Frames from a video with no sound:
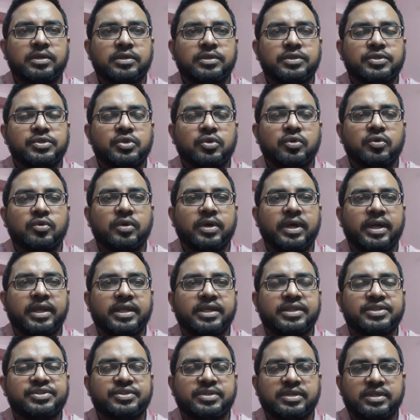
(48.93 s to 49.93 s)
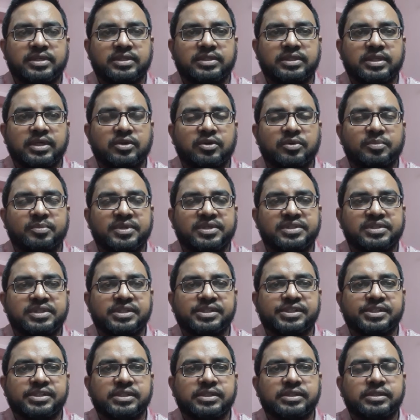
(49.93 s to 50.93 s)
So I start the
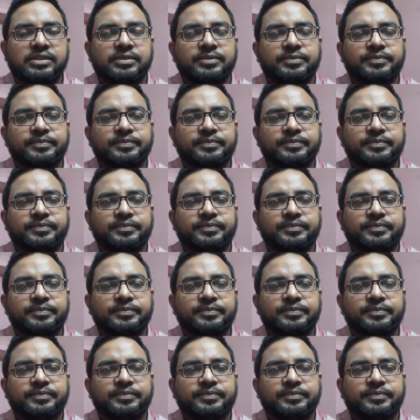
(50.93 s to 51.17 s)
conversation.